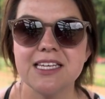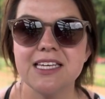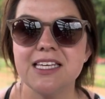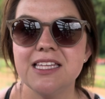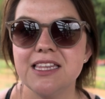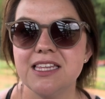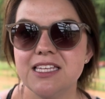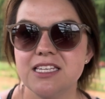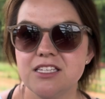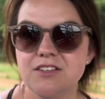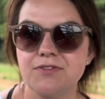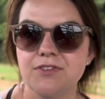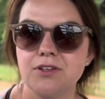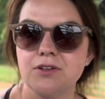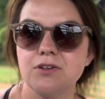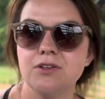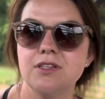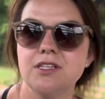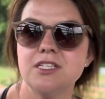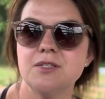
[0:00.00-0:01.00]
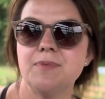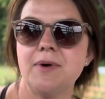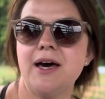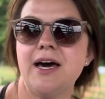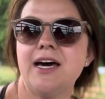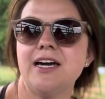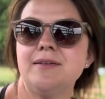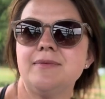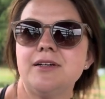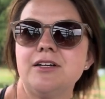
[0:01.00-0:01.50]
in this field that's
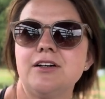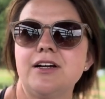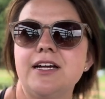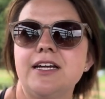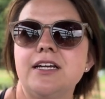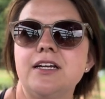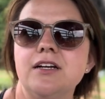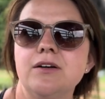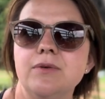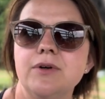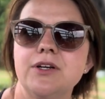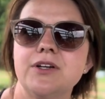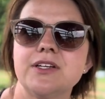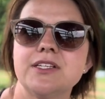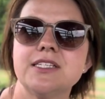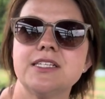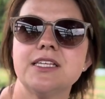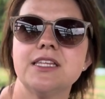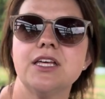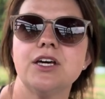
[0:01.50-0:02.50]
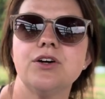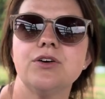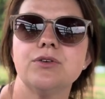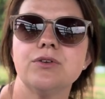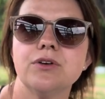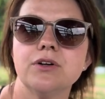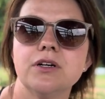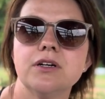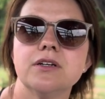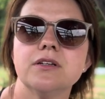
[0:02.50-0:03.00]
behind me right here where you can see the
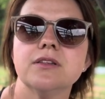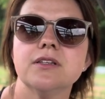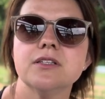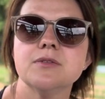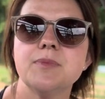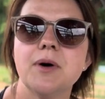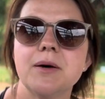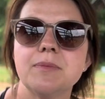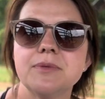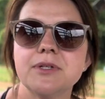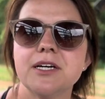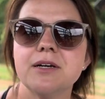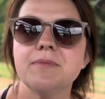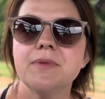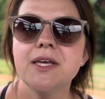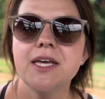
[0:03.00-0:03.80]
okra that's popped up.